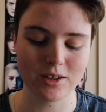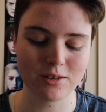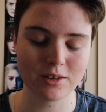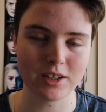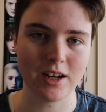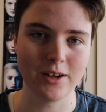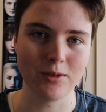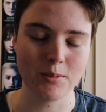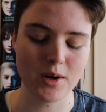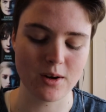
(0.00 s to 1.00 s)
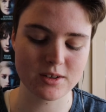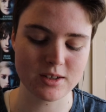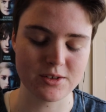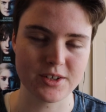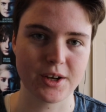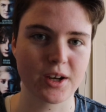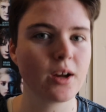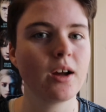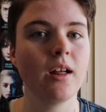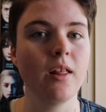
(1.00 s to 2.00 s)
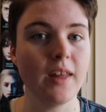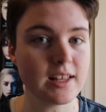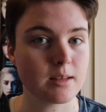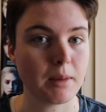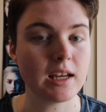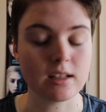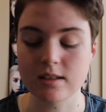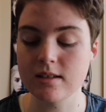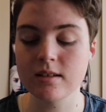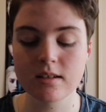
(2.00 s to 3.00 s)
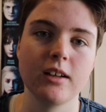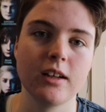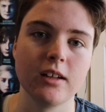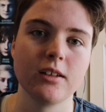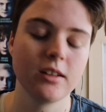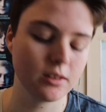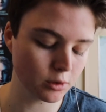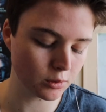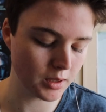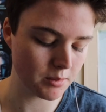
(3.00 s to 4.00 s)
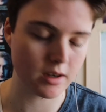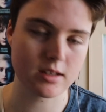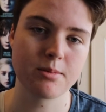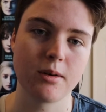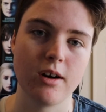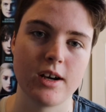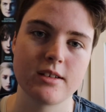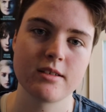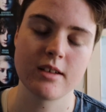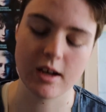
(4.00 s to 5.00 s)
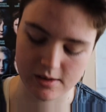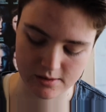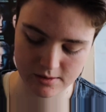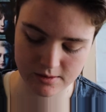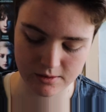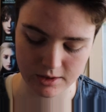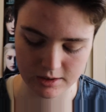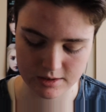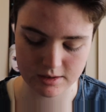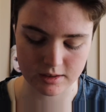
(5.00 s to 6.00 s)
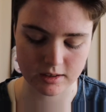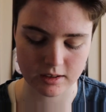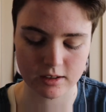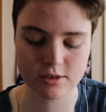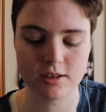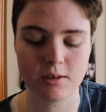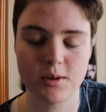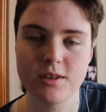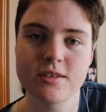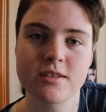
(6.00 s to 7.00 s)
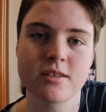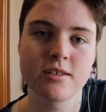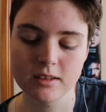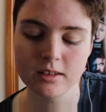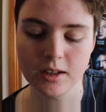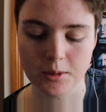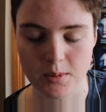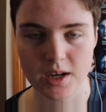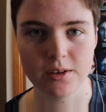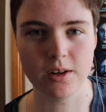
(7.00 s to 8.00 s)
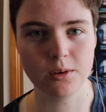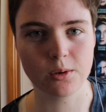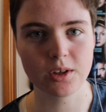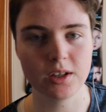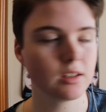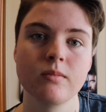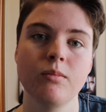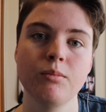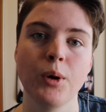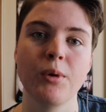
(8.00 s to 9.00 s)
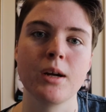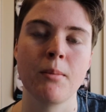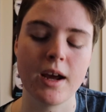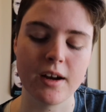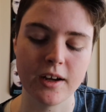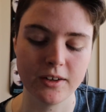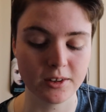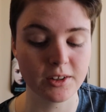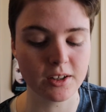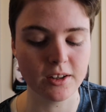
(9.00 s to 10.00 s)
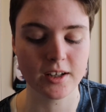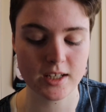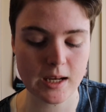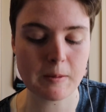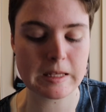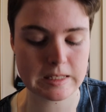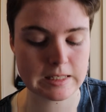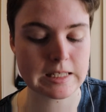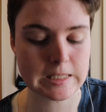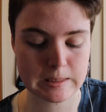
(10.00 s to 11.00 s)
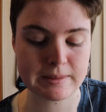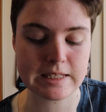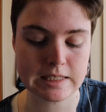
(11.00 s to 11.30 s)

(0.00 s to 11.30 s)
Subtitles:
took it out of the box, I was like, that's a penis. It took me by surprise how realistic it actually was. It might not look it, but when you manhandle it, you're like, yeah, that's a penis.